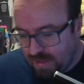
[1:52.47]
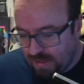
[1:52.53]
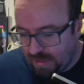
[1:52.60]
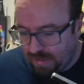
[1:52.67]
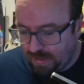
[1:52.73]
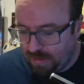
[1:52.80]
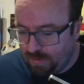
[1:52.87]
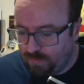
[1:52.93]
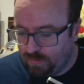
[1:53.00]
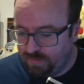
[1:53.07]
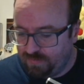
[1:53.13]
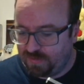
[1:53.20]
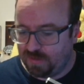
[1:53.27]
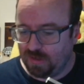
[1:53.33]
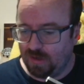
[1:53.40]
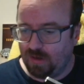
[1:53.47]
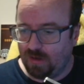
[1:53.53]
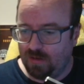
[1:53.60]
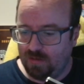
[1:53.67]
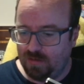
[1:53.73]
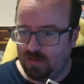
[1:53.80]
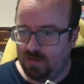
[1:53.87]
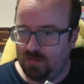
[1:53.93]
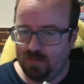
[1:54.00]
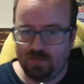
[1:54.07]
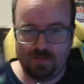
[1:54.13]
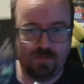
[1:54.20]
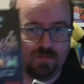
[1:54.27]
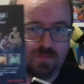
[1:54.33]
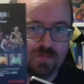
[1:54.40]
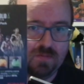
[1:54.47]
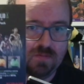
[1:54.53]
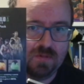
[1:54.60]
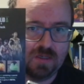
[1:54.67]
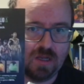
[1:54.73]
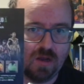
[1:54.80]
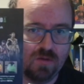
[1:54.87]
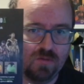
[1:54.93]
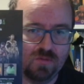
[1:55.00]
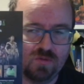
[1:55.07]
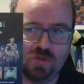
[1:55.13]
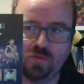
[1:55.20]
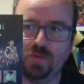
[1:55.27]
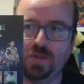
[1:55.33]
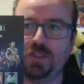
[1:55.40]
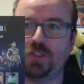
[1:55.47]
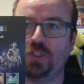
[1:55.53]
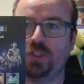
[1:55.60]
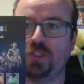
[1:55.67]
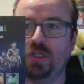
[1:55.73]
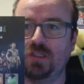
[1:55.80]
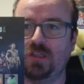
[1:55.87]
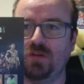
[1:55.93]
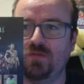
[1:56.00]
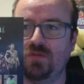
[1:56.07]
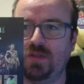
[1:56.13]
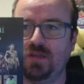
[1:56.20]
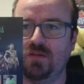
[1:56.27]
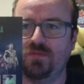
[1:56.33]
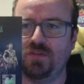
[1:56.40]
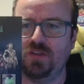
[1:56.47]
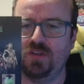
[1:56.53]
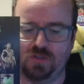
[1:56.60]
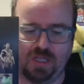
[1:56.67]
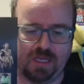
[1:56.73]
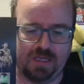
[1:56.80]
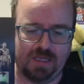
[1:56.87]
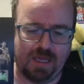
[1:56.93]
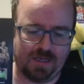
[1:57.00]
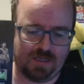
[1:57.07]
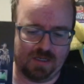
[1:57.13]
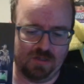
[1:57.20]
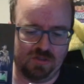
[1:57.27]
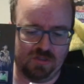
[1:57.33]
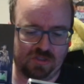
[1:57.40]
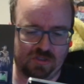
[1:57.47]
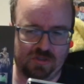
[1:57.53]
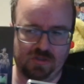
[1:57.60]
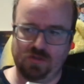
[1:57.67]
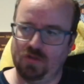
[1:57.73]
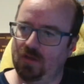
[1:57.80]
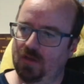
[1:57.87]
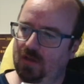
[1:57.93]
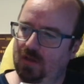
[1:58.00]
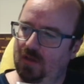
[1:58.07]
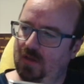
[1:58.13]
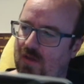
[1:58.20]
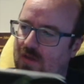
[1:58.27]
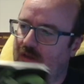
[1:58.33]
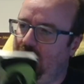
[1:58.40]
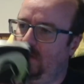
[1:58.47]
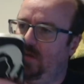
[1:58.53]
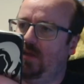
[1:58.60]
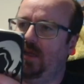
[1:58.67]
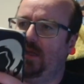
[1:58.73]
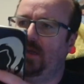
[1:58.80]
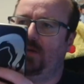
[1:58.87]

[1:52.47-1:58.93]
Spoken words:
We've got codes, which I don't think I've used that yet because. Hang